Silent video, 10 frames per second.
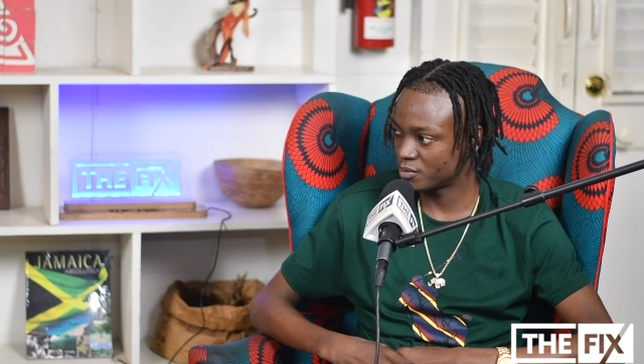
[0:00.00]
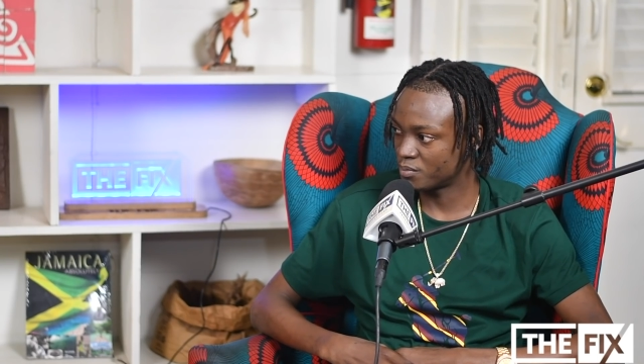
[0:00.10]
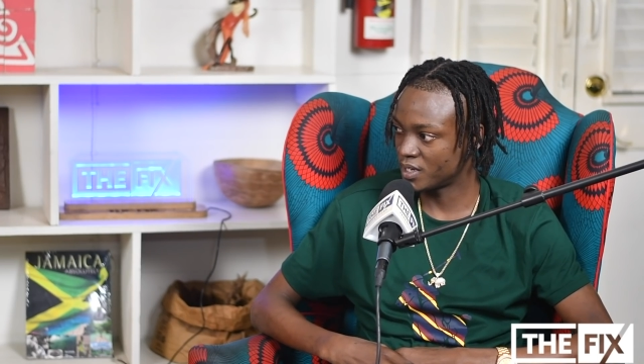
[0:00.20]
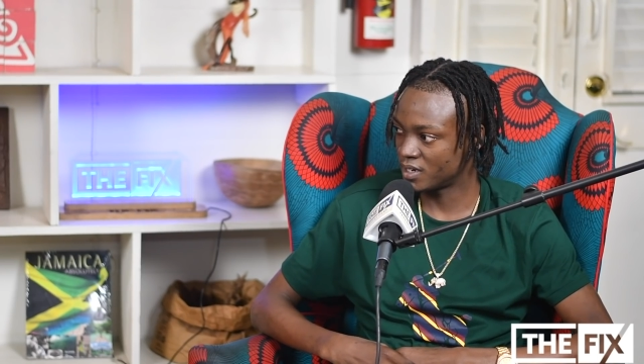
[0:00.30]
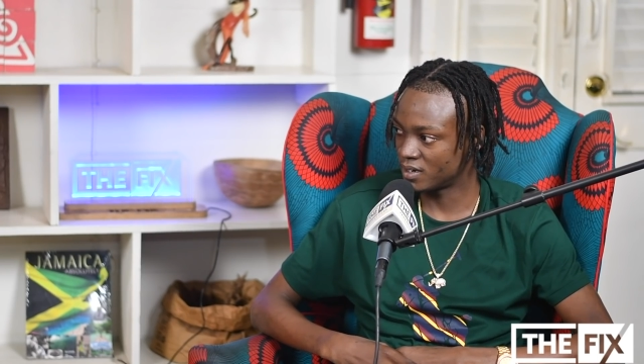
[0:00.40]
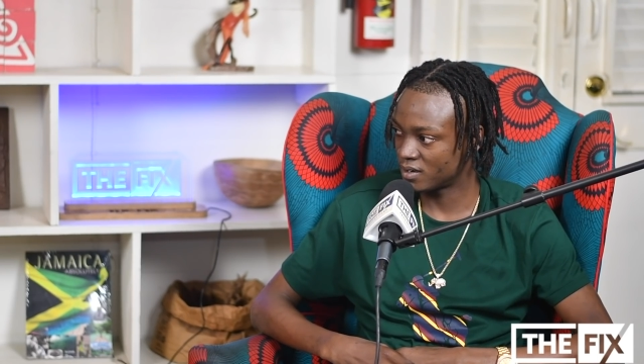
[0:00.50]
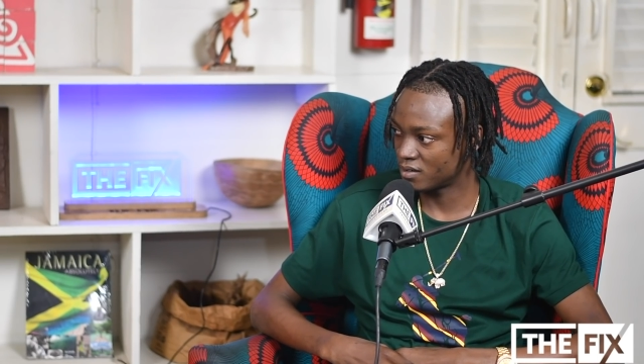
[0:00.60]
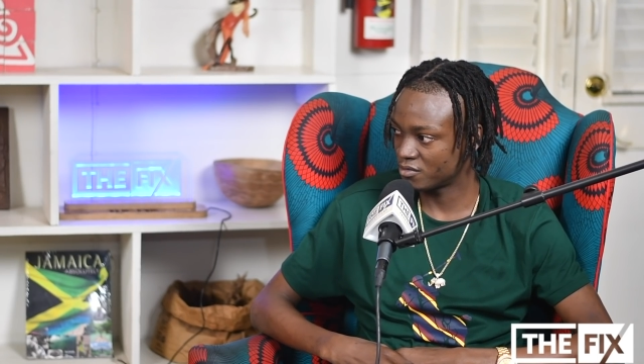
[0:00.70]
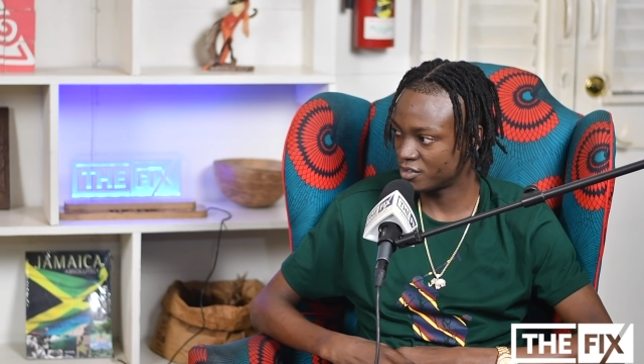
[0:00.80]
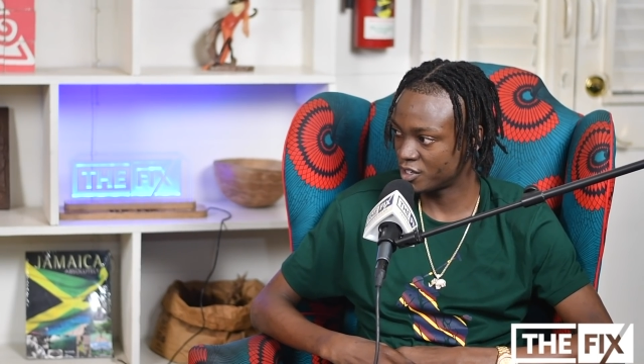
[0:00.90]
mm. me and
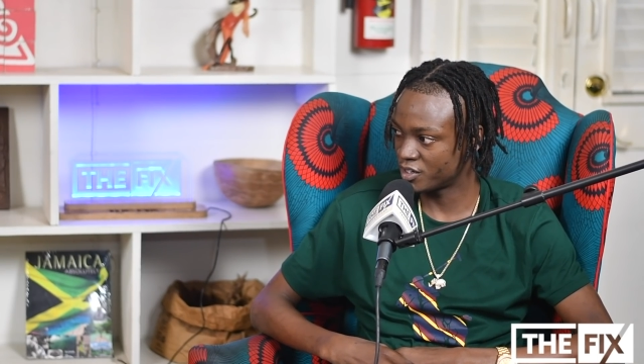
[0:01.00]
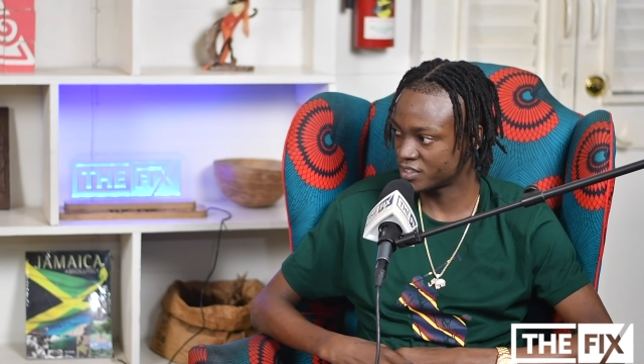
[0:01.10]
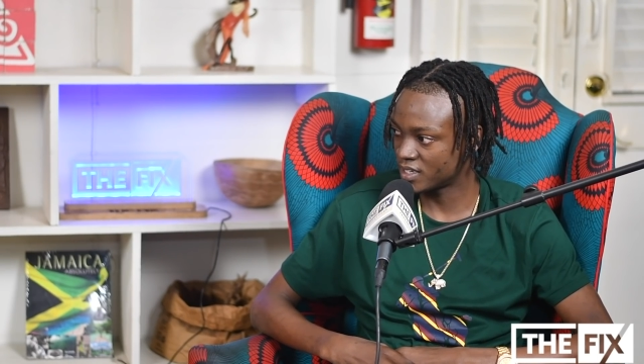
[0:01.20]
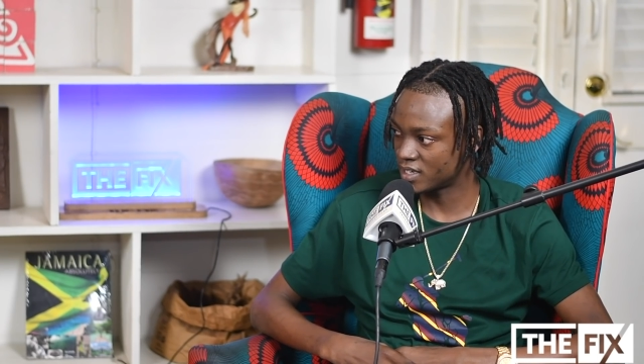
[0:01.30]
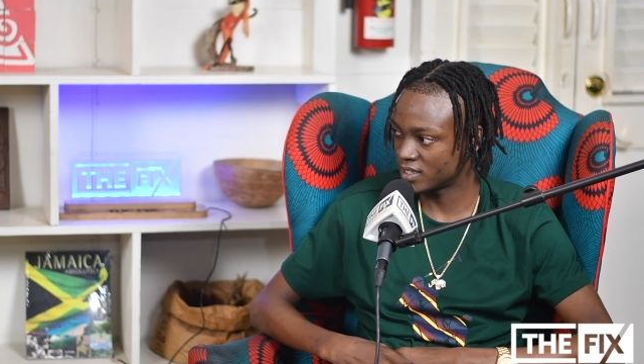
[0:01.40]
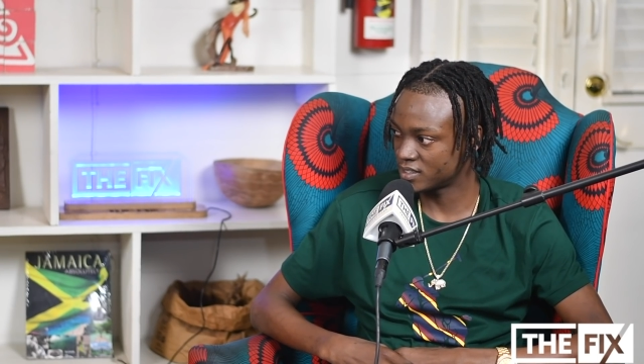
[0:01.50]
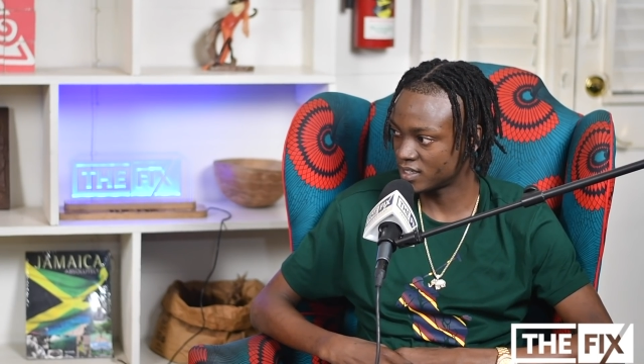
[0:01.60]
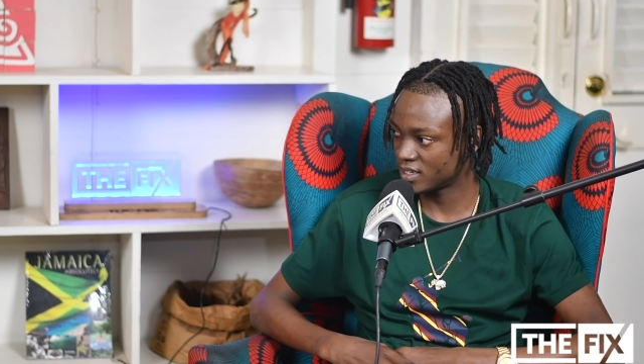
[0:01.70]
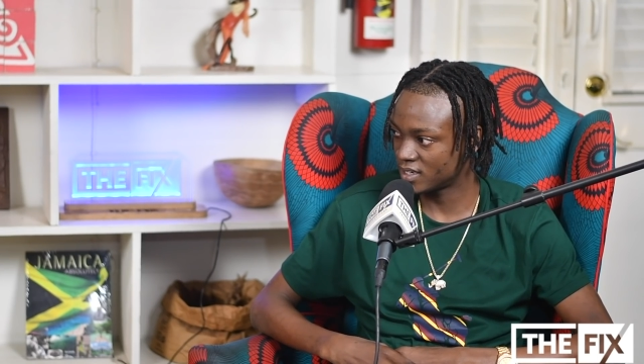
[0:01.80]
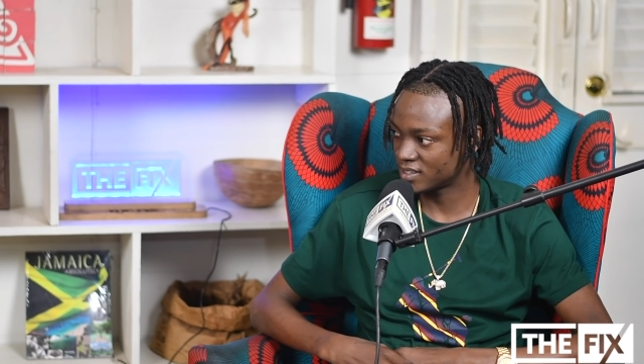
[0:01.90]
various artists, you
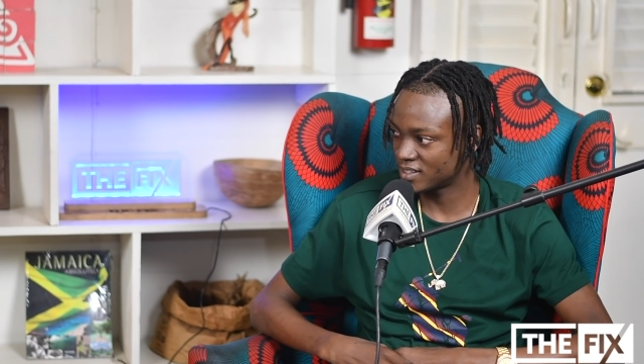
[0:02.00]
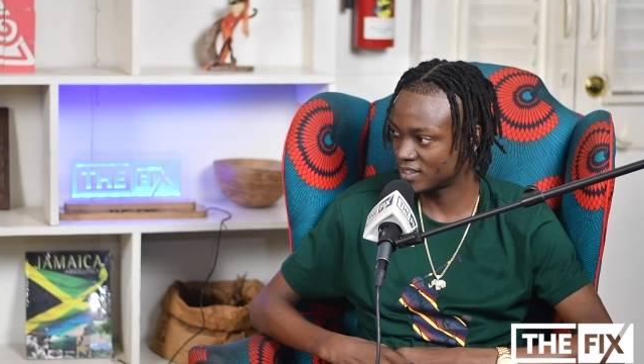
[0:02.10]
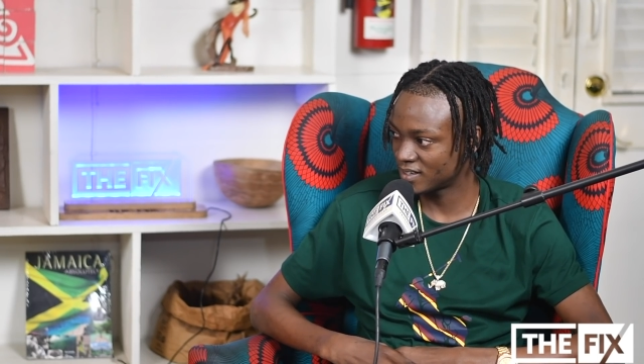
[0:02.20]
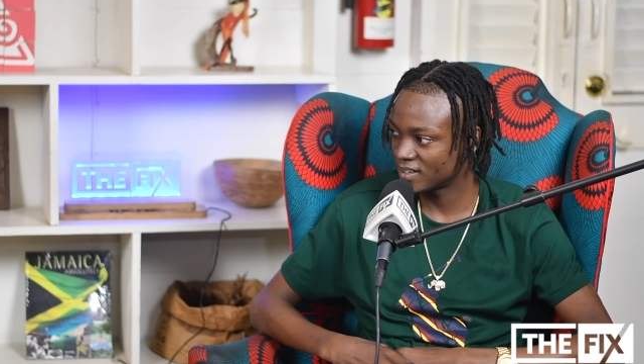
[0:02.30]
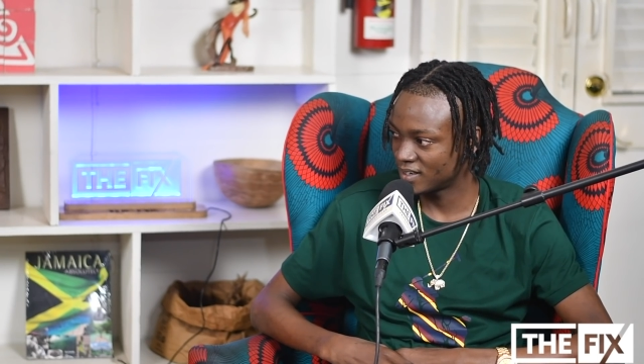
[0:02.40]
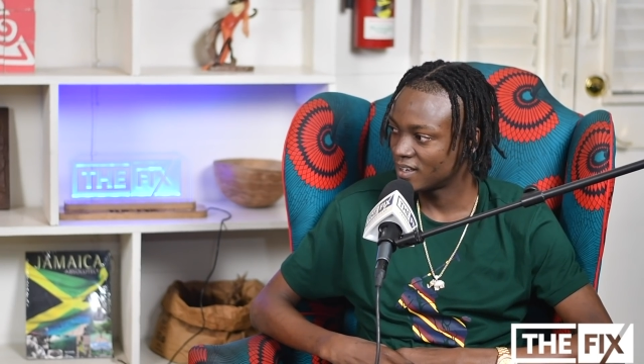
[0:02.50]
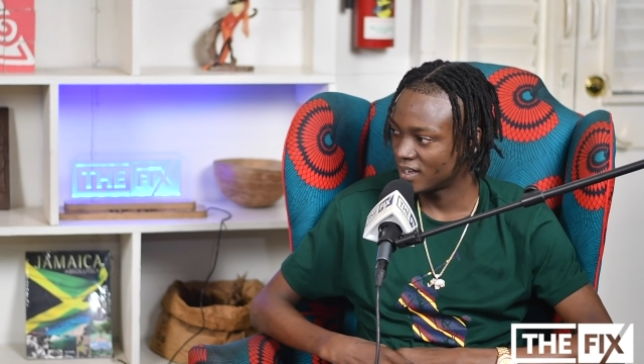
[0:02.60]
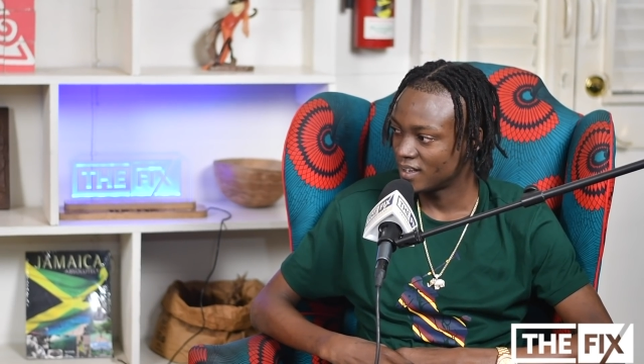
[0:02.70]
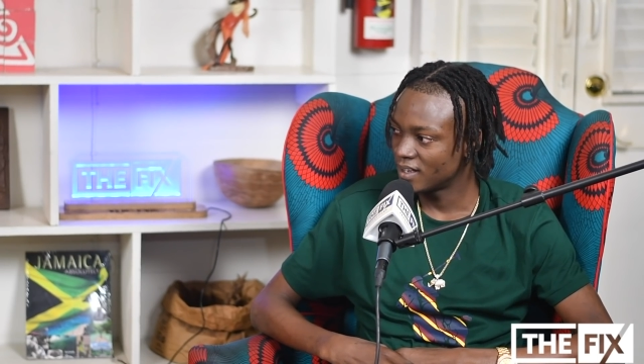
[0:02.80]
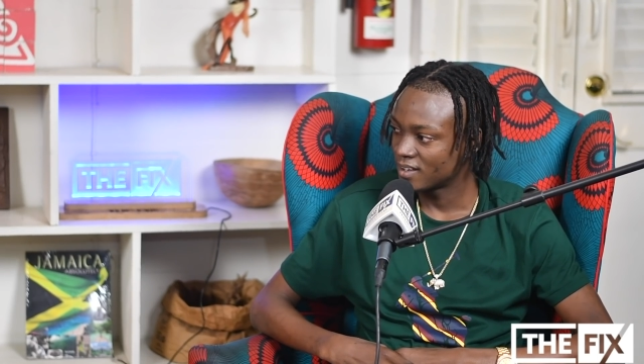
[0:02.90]
understand?
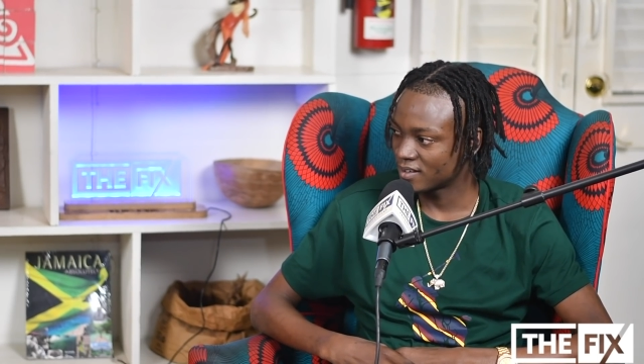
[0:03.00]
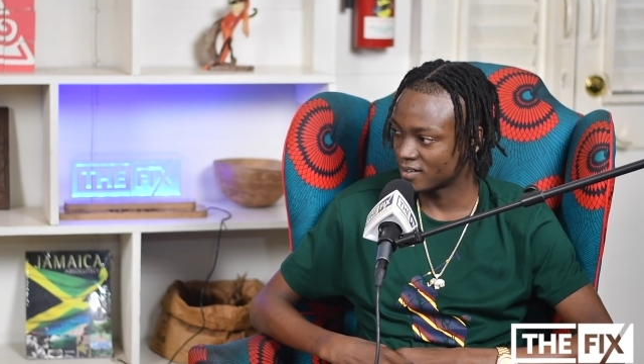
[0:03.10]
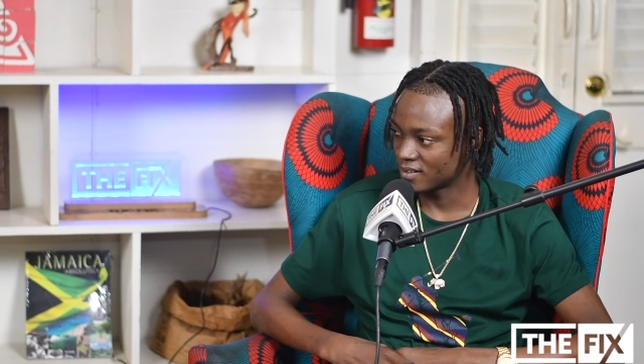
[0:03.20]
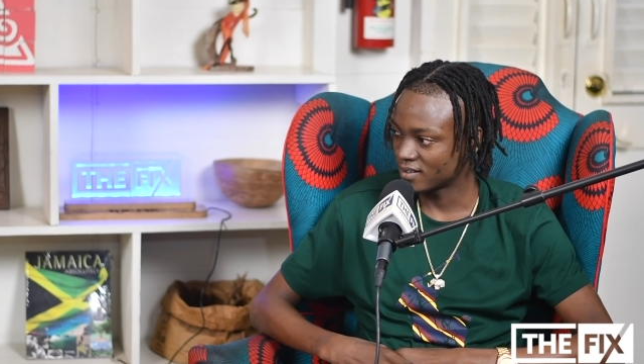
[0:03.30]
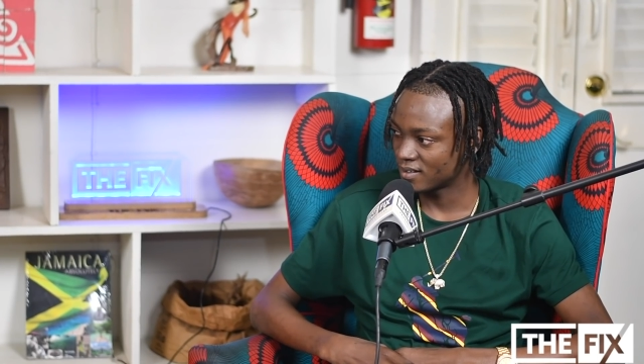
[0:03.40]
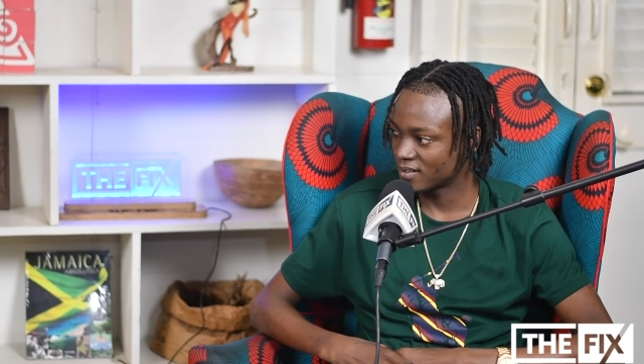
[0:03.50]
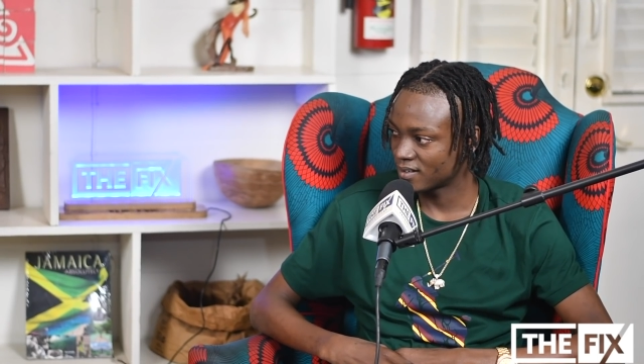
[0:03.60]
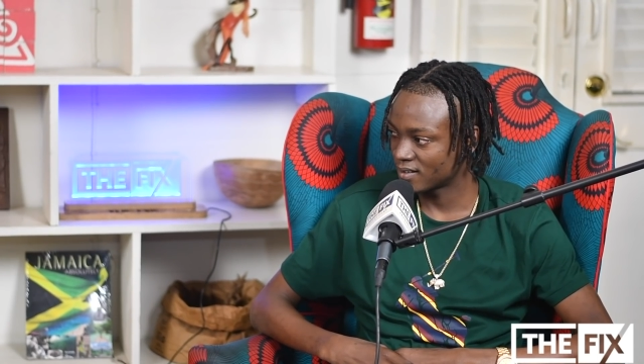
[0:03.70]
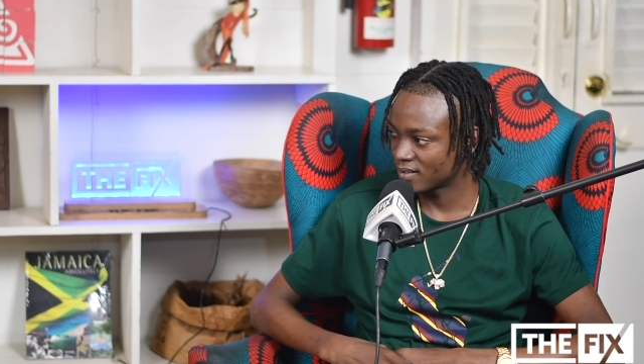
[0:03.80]
Mm-hmm. Mm-hmm. So